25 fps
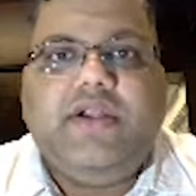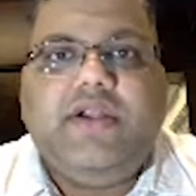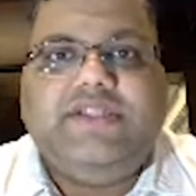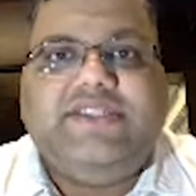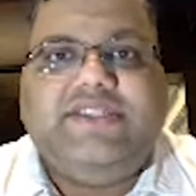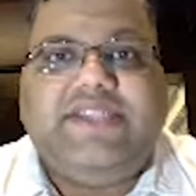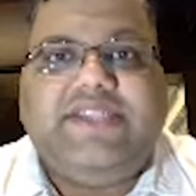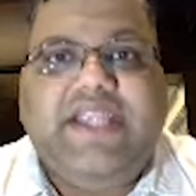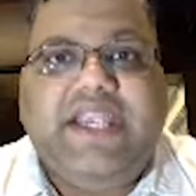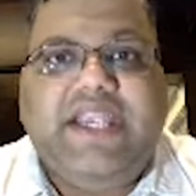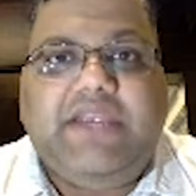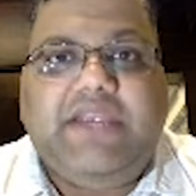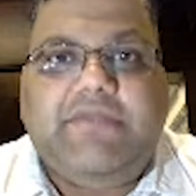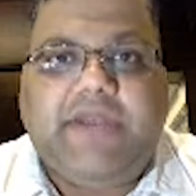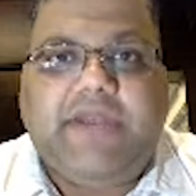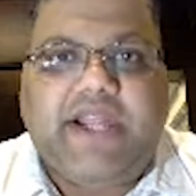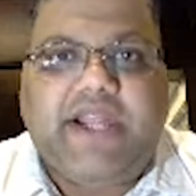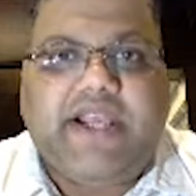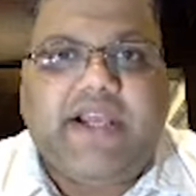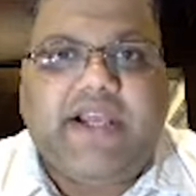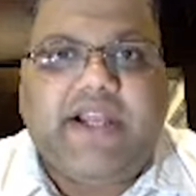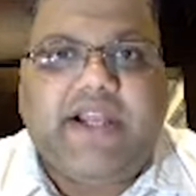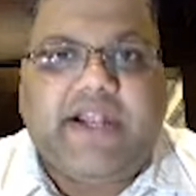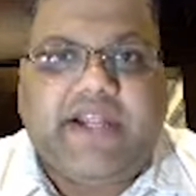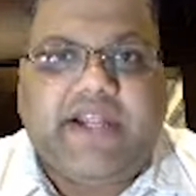seek
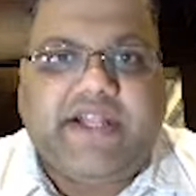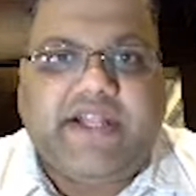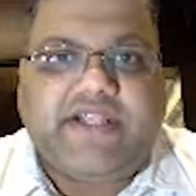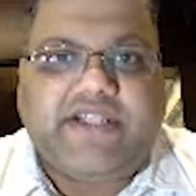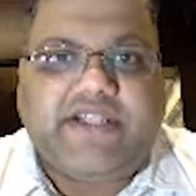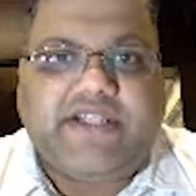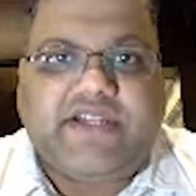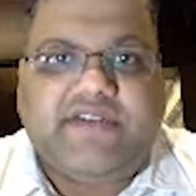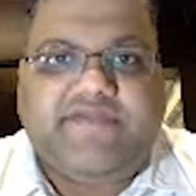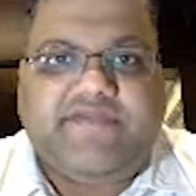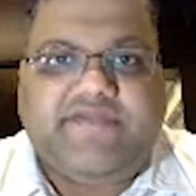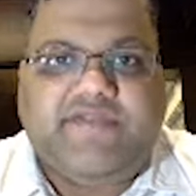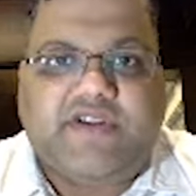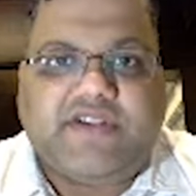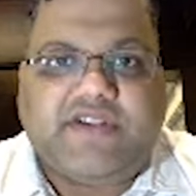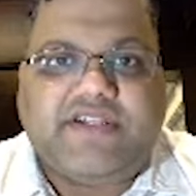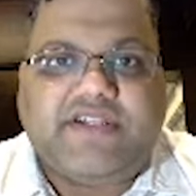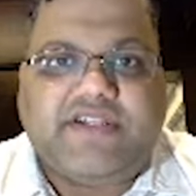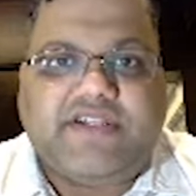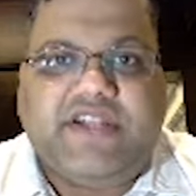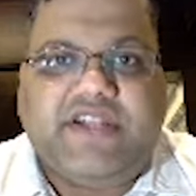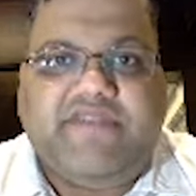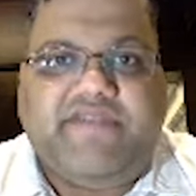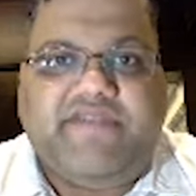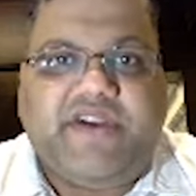medical attention for a
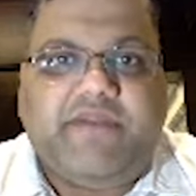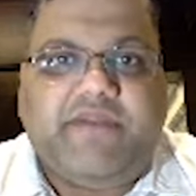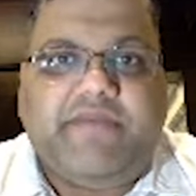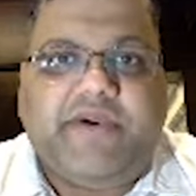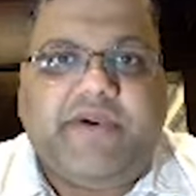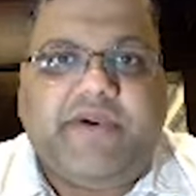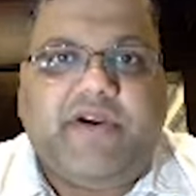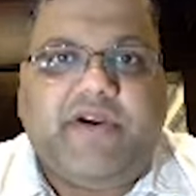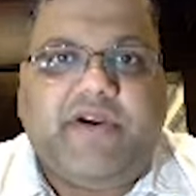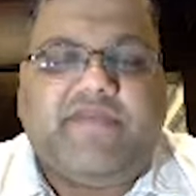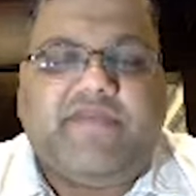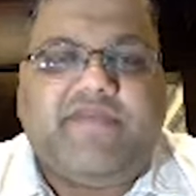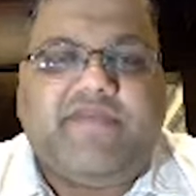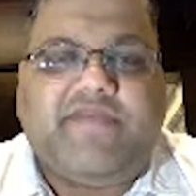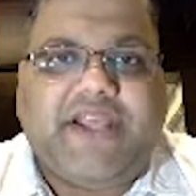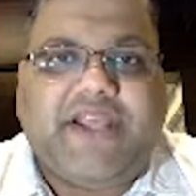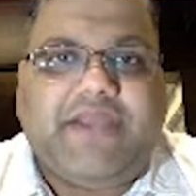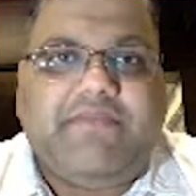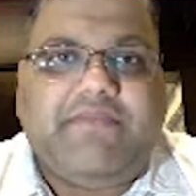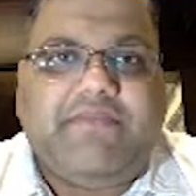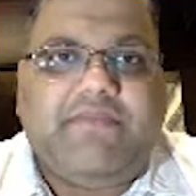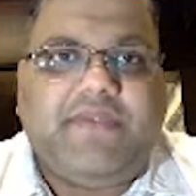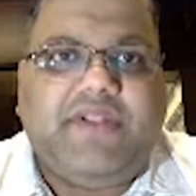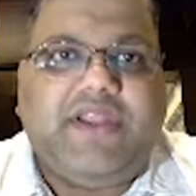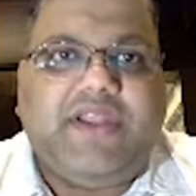significant period of
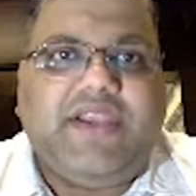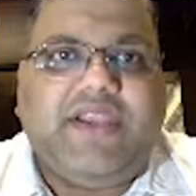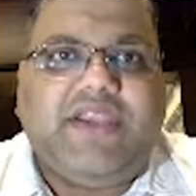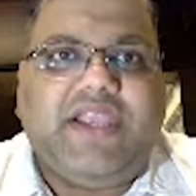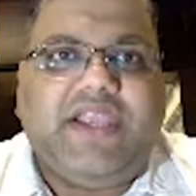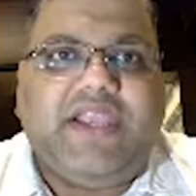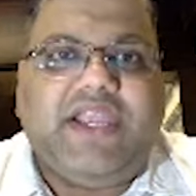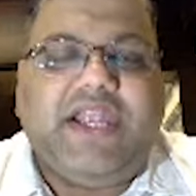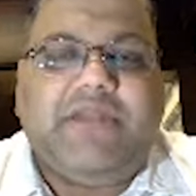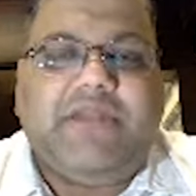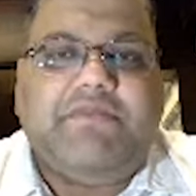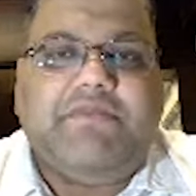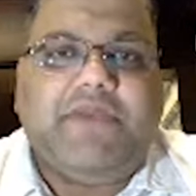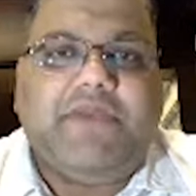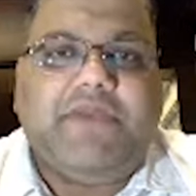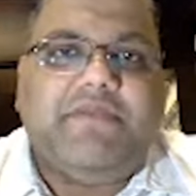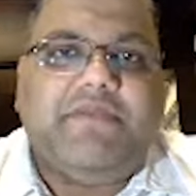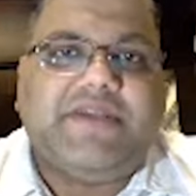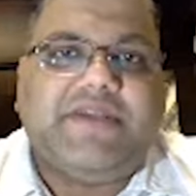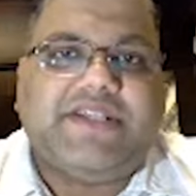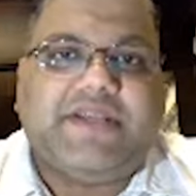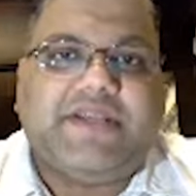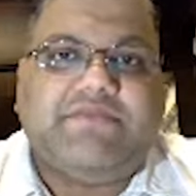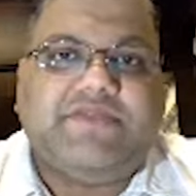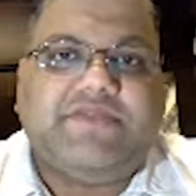time thinking it may
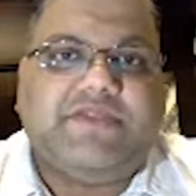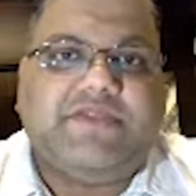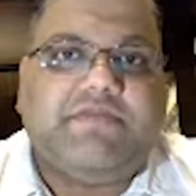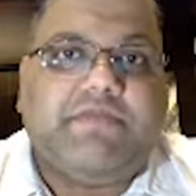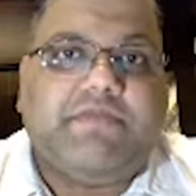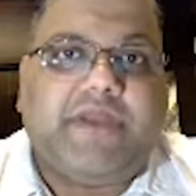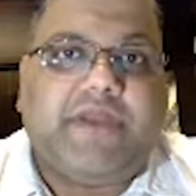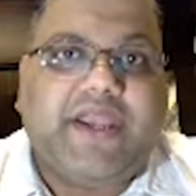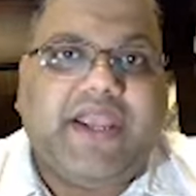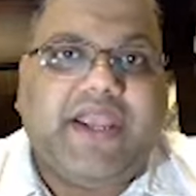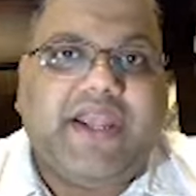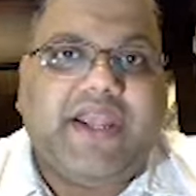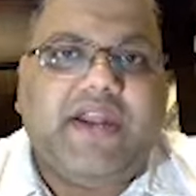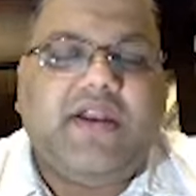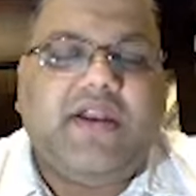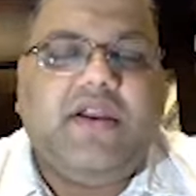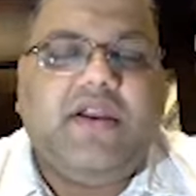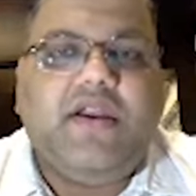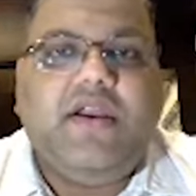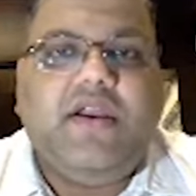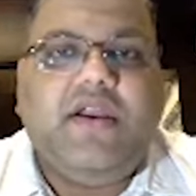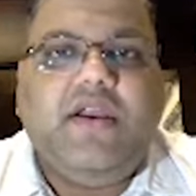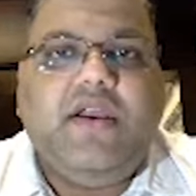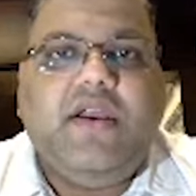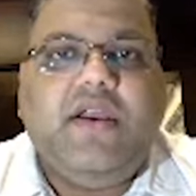be some sprain
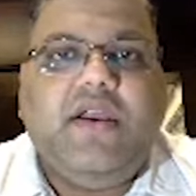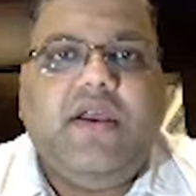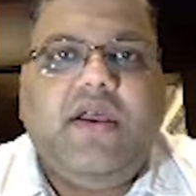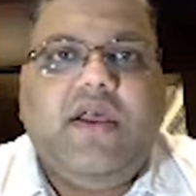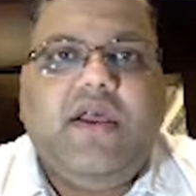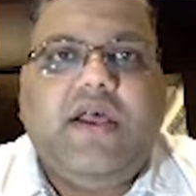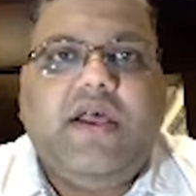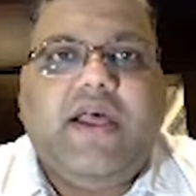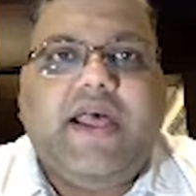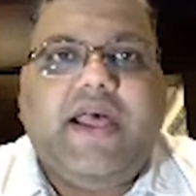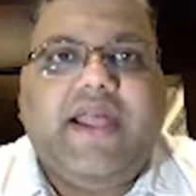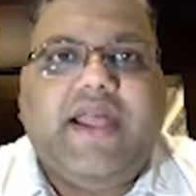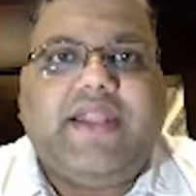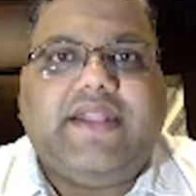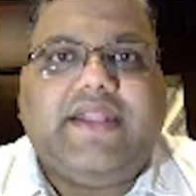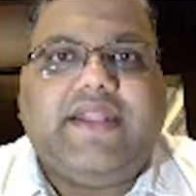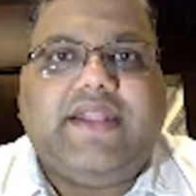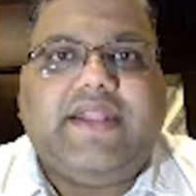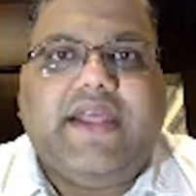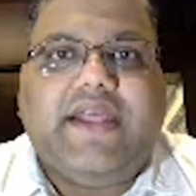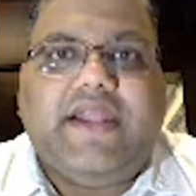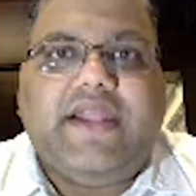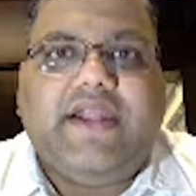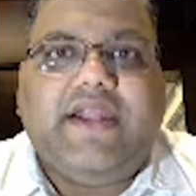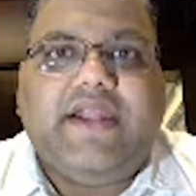and
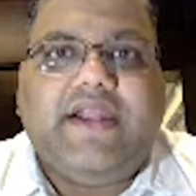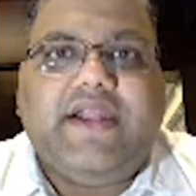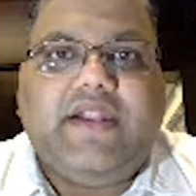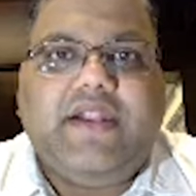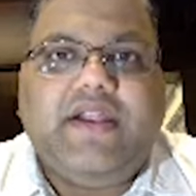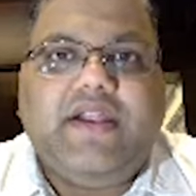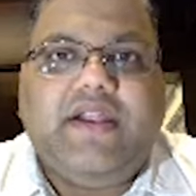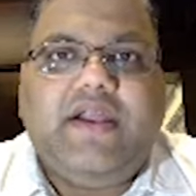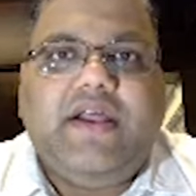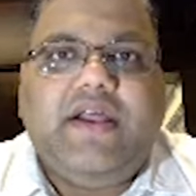then